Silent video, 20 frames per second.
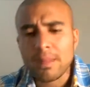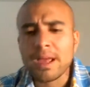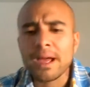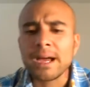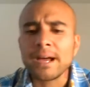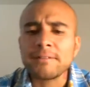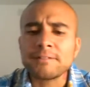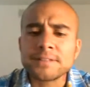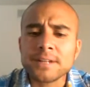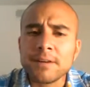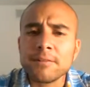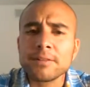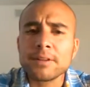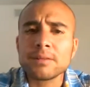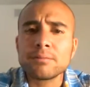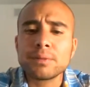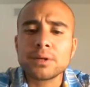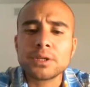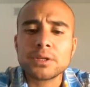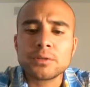I've
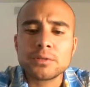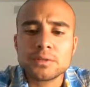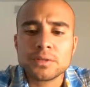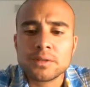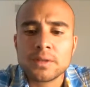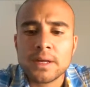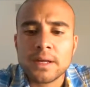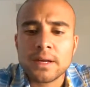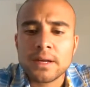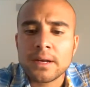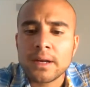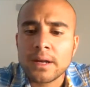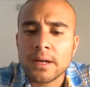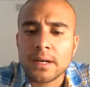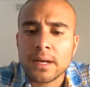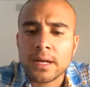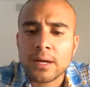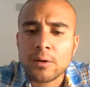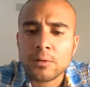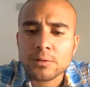definitely been using that,
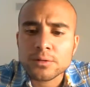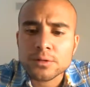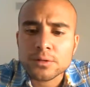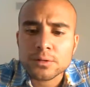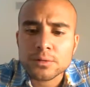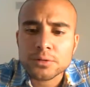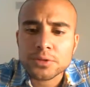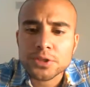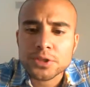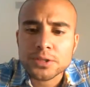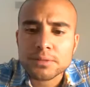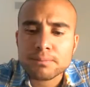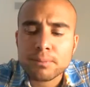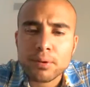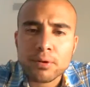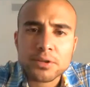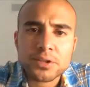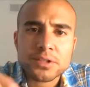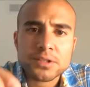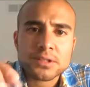and I also just
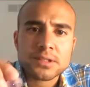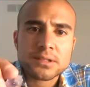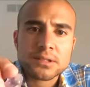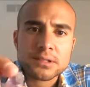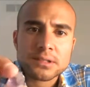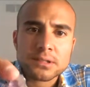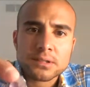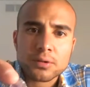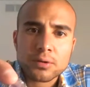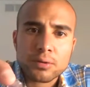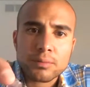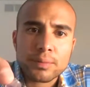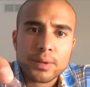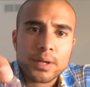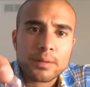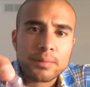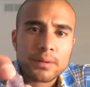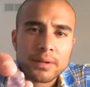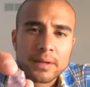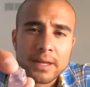purchased this little
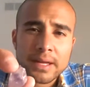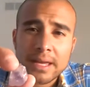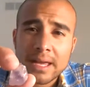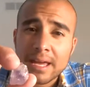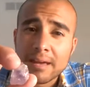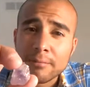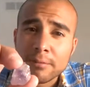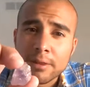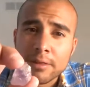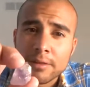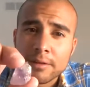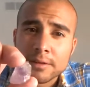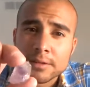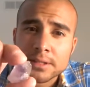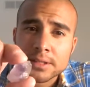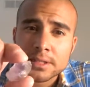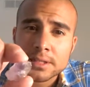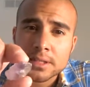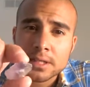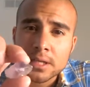baby like
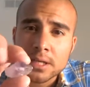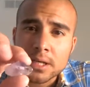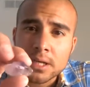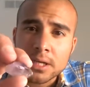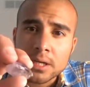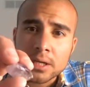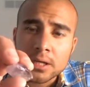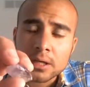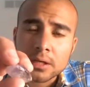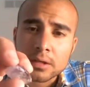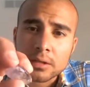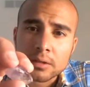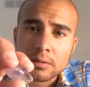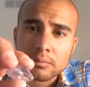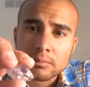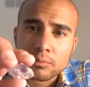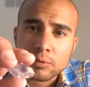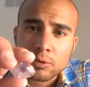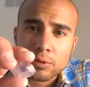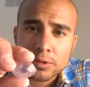amethyst
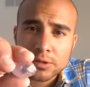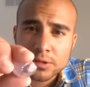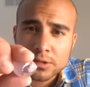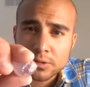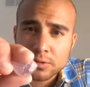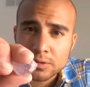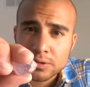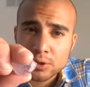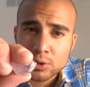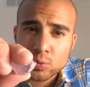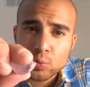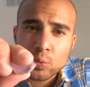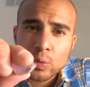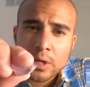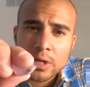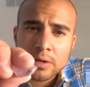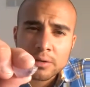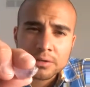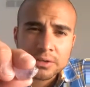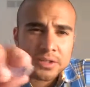crystal as
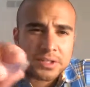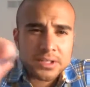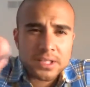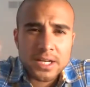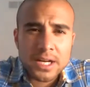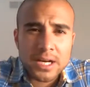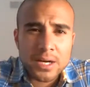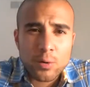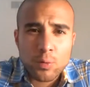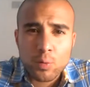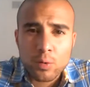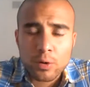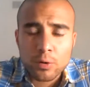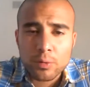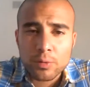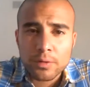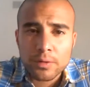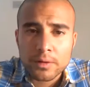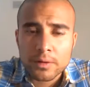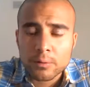well, just to kind of work
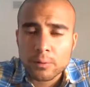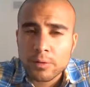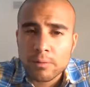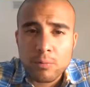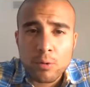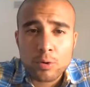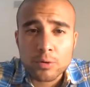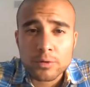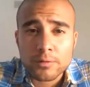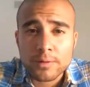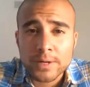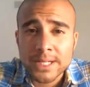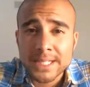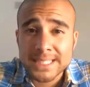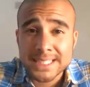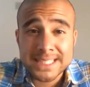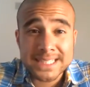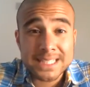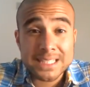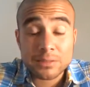with it with Moldavite
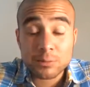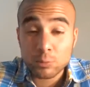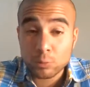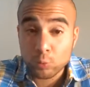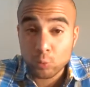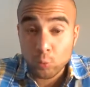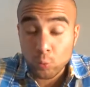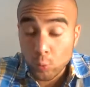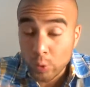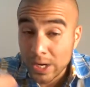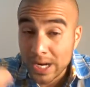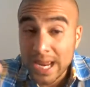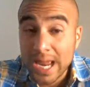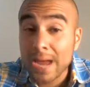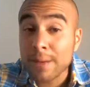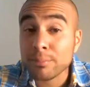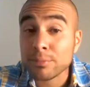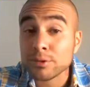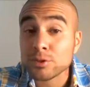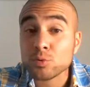and see what
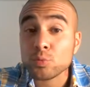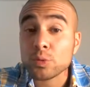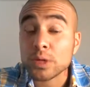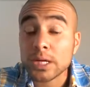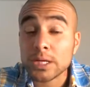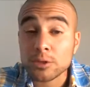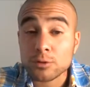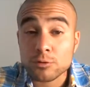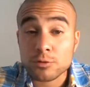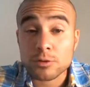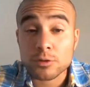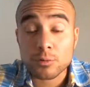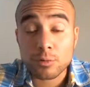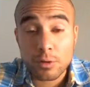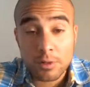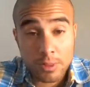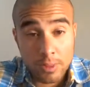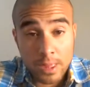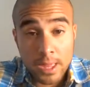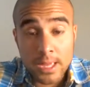happens when I use it
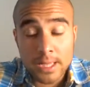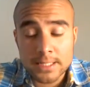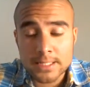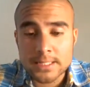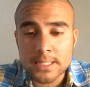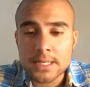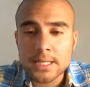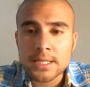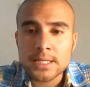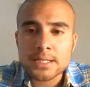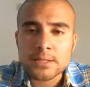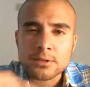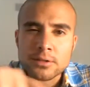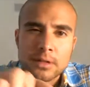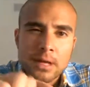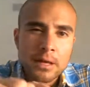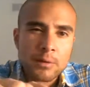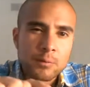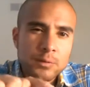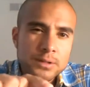with that. So
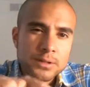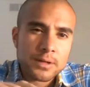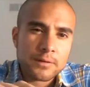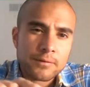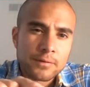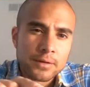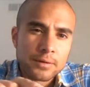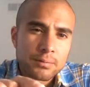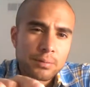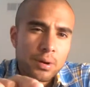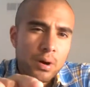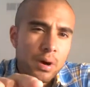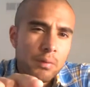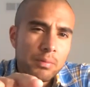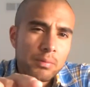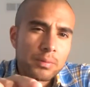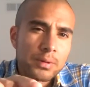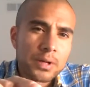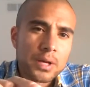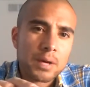that will definitely
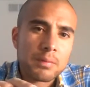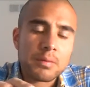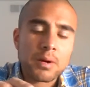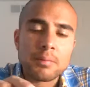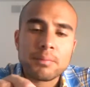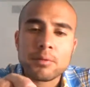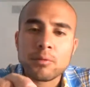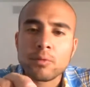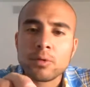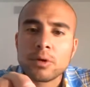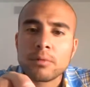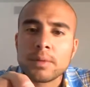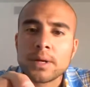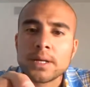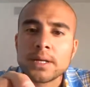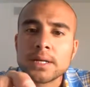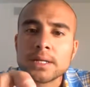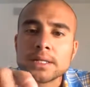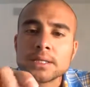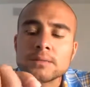probably come up in one of my
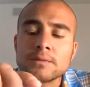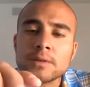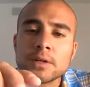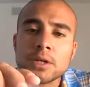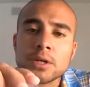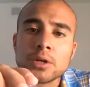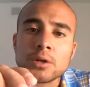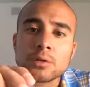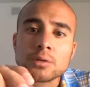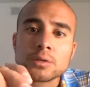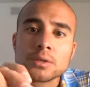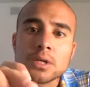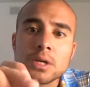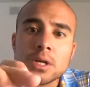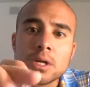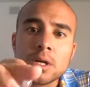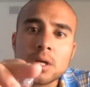next videos,